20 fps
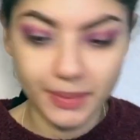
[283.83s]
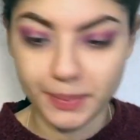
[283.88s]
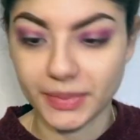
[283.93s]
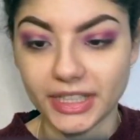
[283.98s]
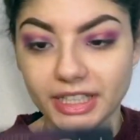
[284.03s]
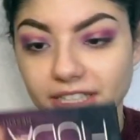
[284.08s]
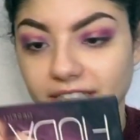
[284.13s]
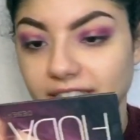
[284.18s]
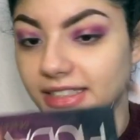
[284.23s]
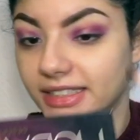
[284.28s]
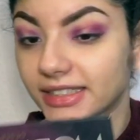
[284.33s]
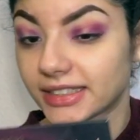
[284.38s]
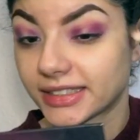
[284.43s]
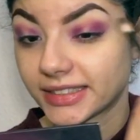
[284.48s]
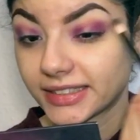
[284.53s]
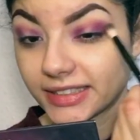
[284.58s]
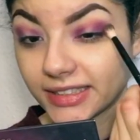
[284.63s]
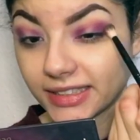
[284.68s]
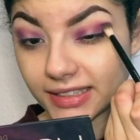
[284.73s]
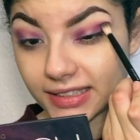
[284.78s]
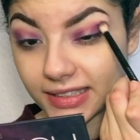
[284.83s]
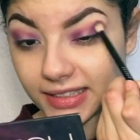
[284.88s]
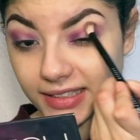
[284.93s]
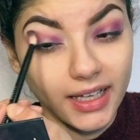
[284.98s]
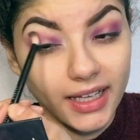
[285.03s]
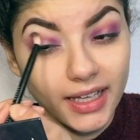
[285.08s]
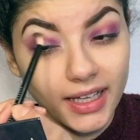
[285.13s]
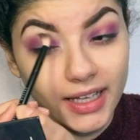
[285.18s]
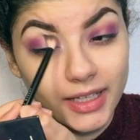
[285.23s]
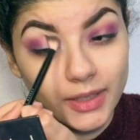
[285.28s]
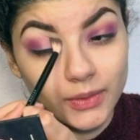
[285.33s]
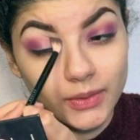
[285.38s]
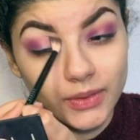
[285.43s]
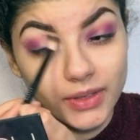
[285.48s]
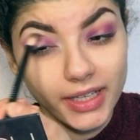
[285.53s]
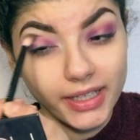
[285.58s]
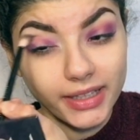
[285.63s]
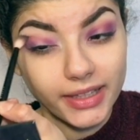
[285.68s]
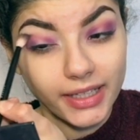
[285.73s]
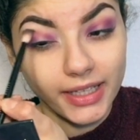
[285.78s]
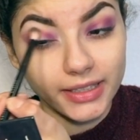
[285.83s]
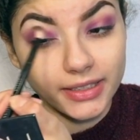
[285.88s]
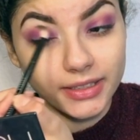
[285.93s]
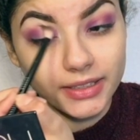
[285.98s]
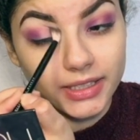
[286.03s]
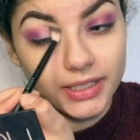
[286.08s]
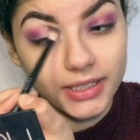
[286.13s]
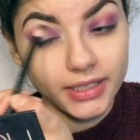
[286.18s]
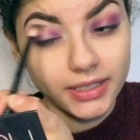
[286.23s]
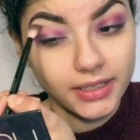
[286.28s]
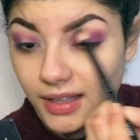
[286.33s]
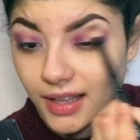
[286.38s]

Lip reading: because I don't like that.